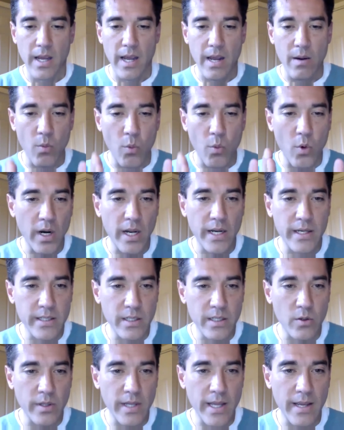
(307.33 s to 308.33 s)
And what I
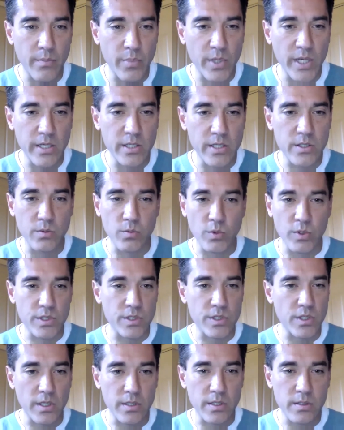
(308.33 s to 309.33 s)
did on that beach was
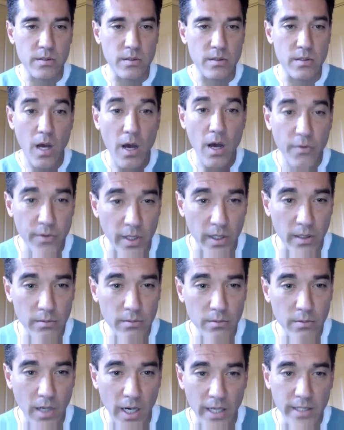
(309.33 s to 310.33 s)
just nothing.
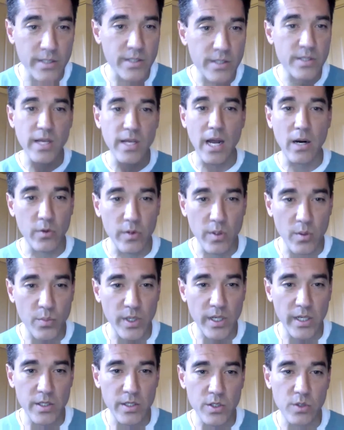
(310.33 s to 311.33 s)
I just sat on the
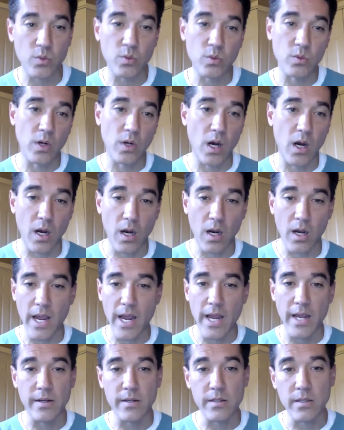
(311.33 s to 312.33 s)
beach.
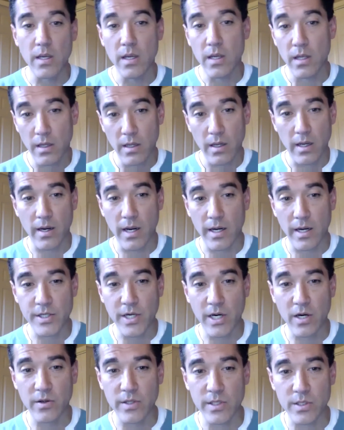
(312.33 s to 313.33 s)
And I
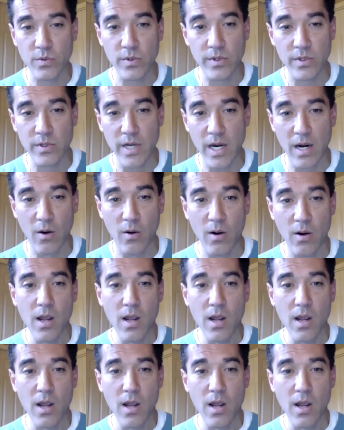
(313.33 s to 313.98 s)
shared this with you, Daryl.